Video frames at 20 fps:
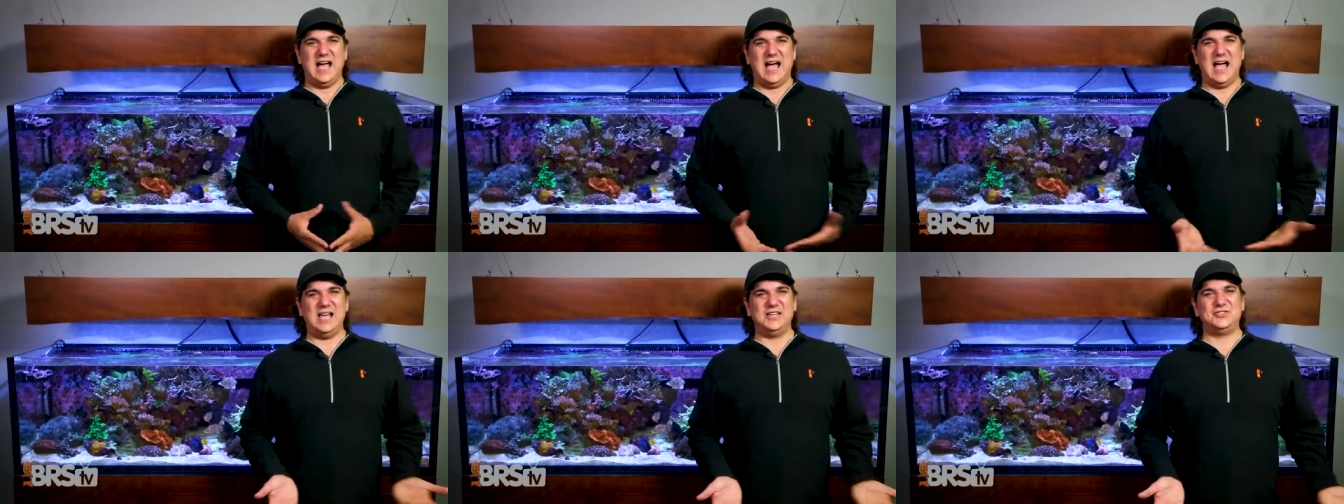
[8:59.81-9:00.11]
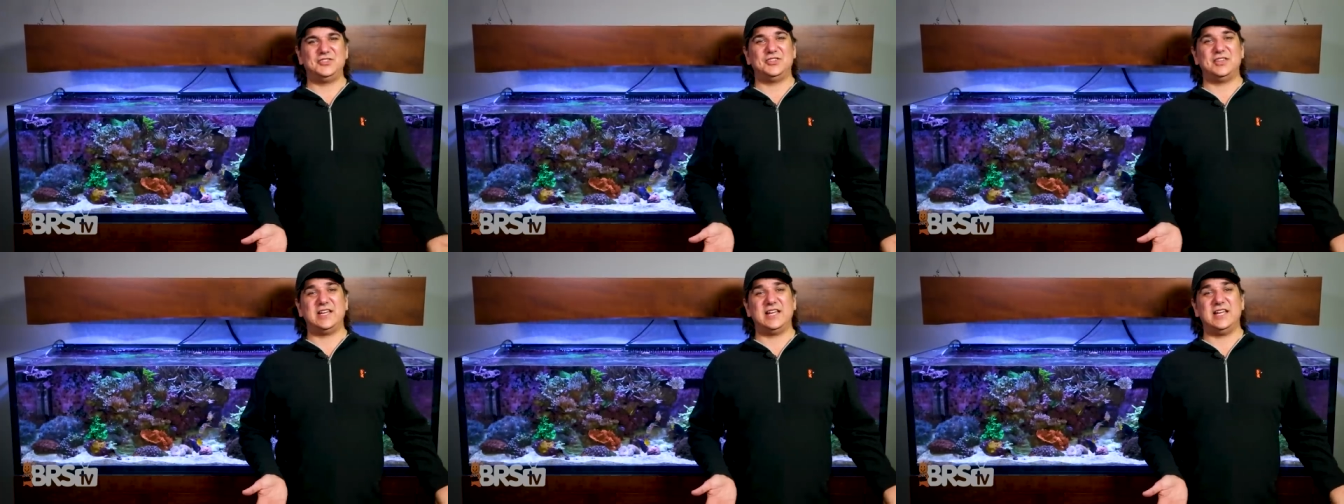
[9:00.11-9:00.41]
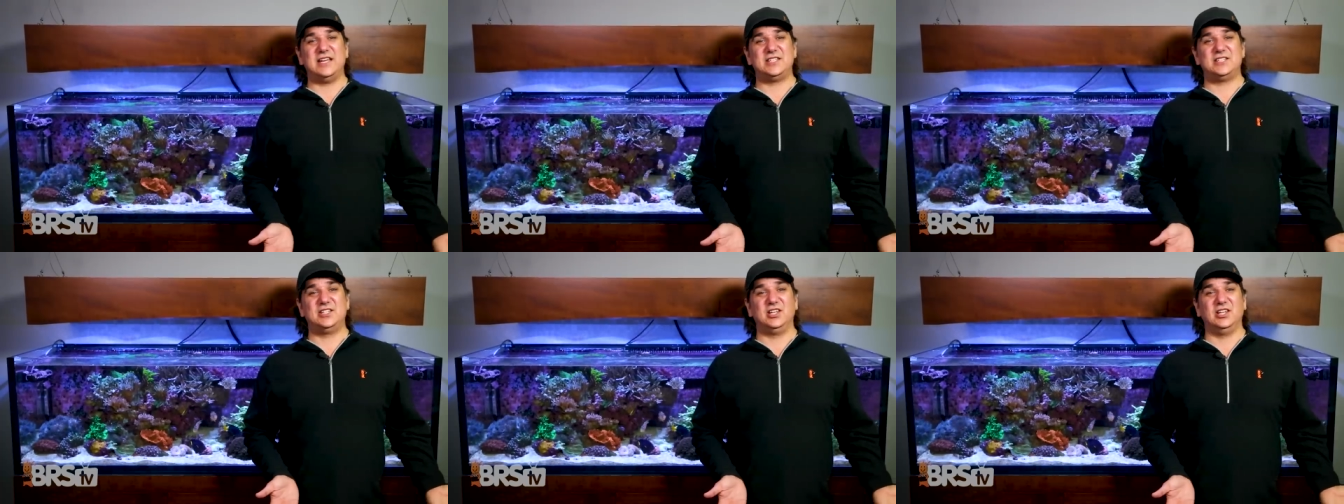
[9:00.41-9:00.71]
I also think
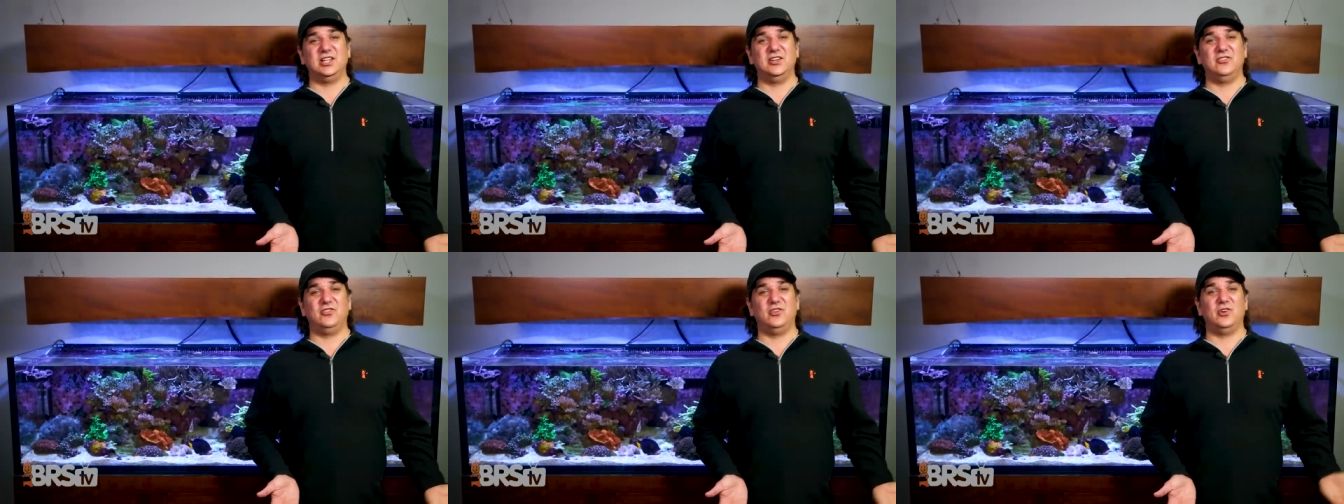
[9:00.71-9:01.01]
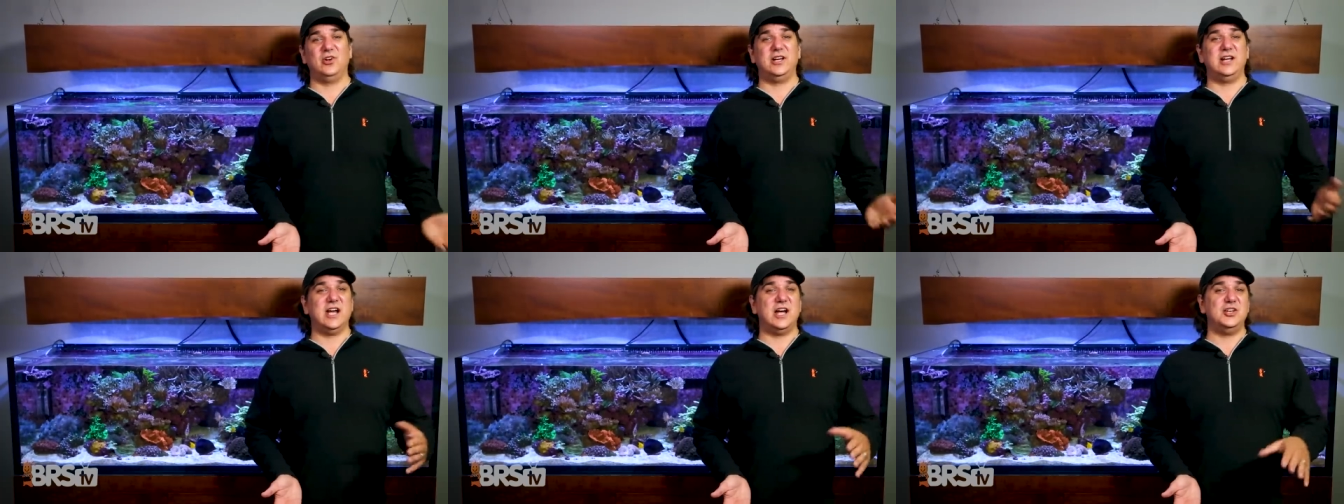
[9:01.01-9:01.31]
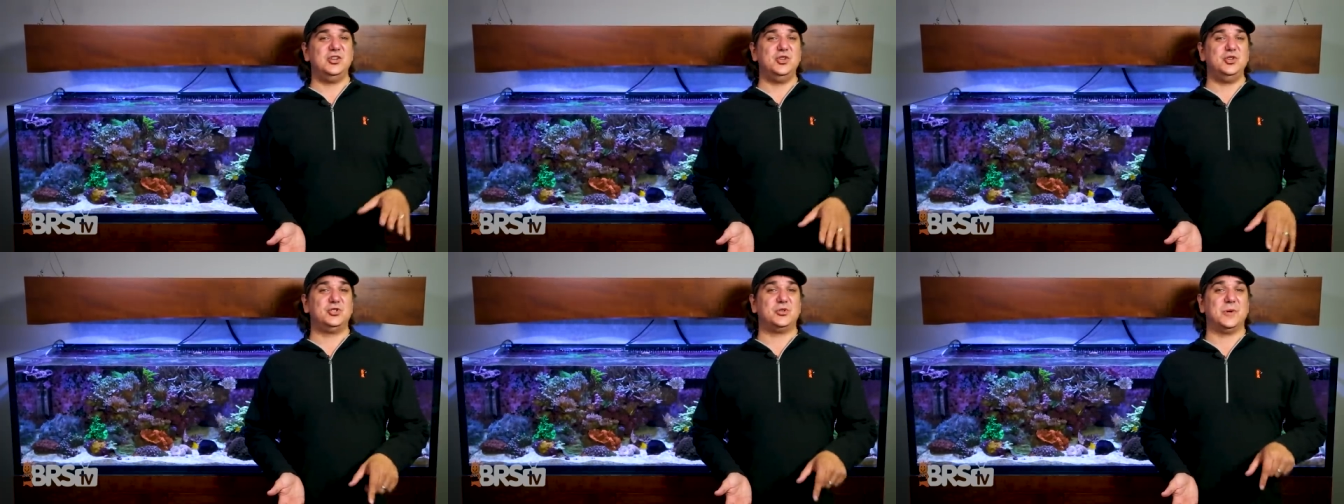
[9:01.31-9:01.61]
it's delivering
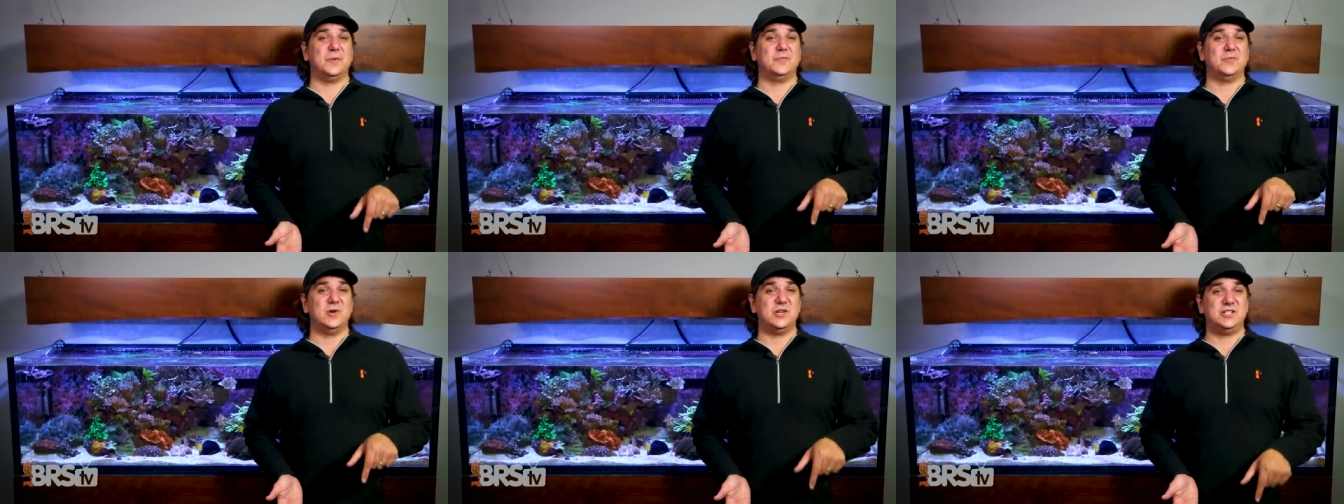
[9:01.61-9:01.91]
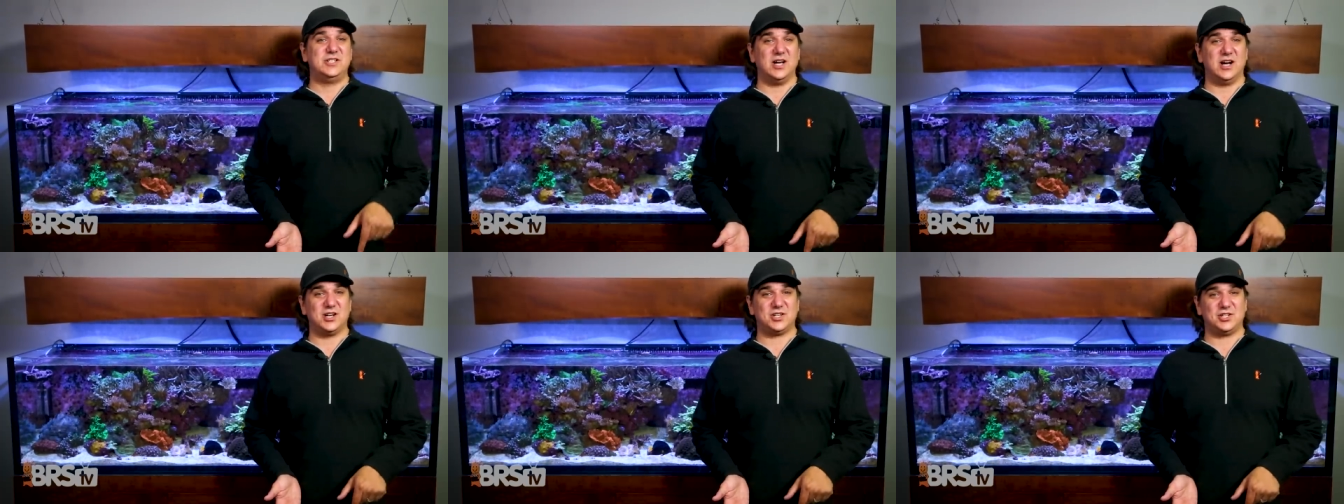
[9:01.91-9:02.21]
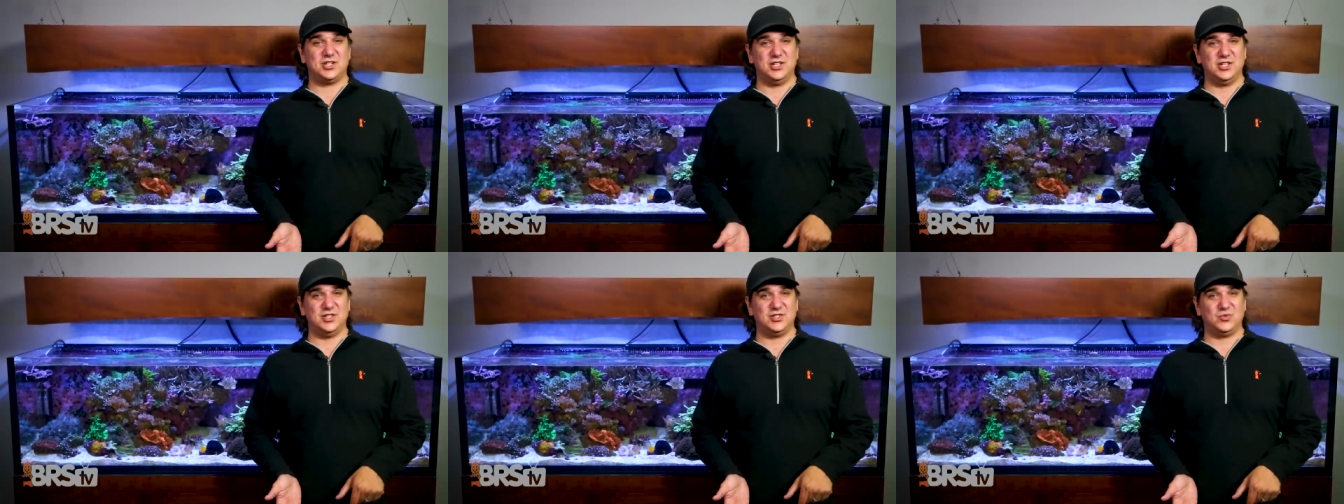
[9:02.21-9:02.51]
on nutrient
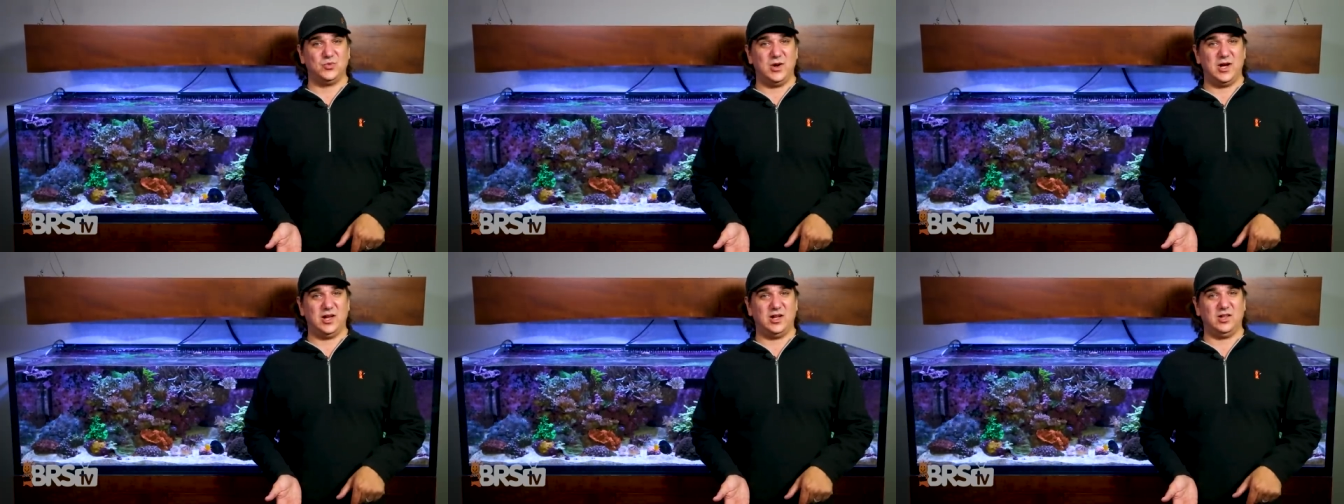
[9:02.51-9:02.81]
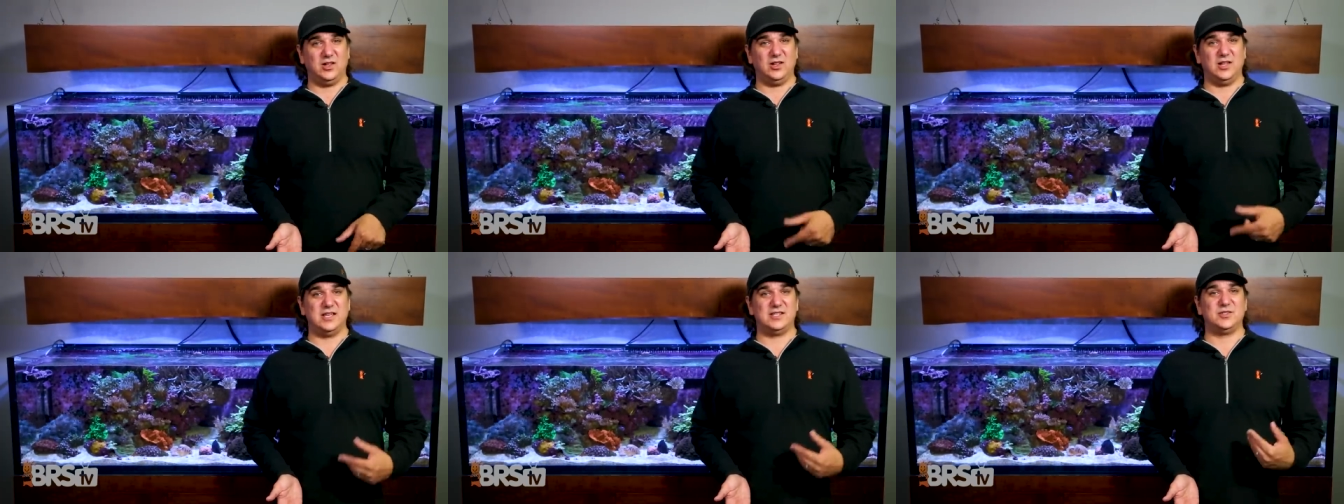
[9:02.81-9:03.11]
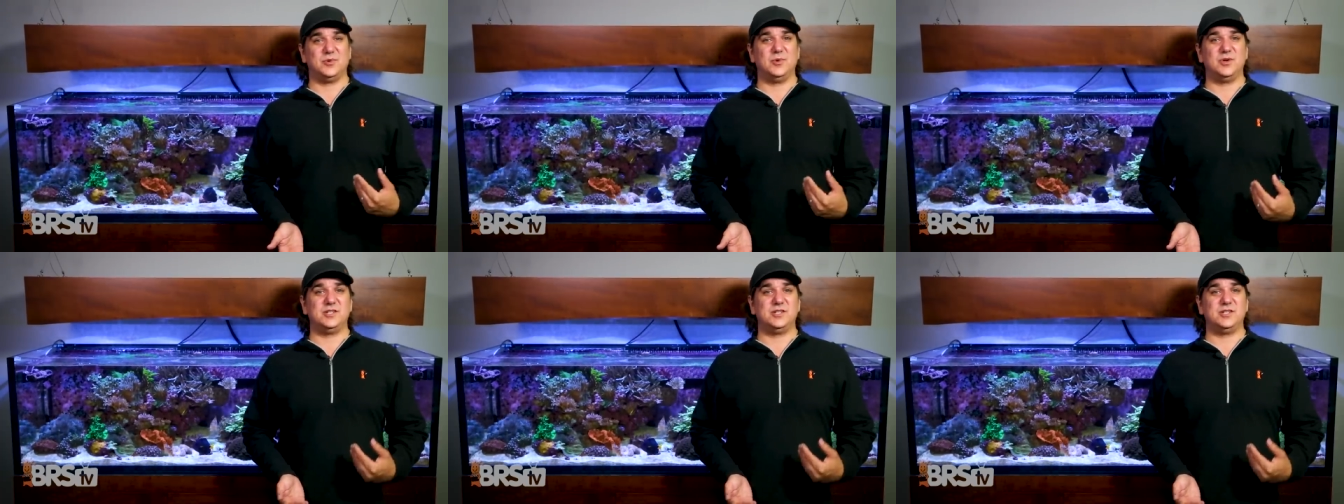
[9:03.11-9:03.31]
reduction as well as a